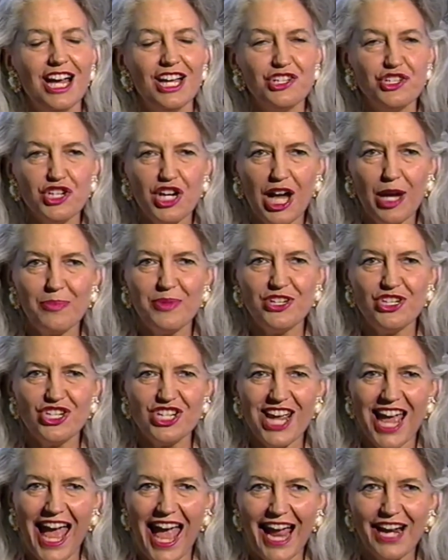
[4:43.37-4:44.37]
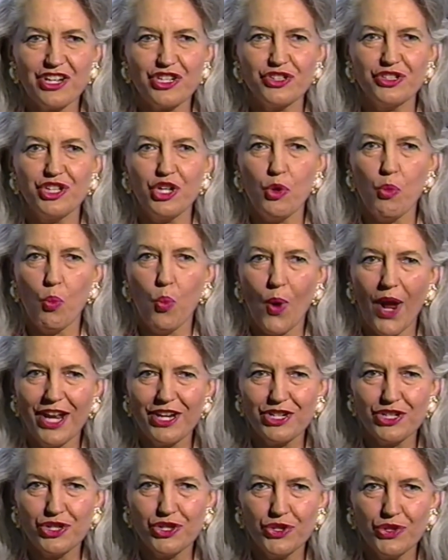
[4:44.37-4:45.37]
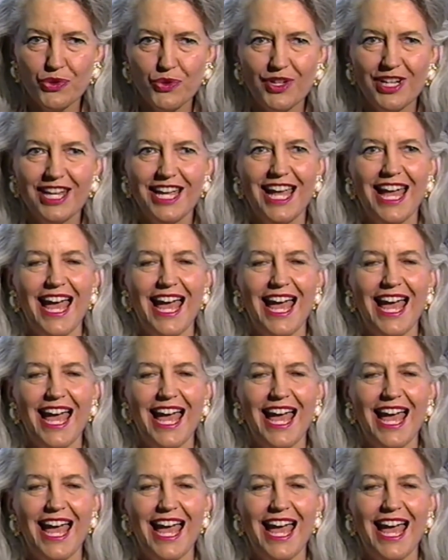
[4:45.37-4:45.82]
a job that she actually went to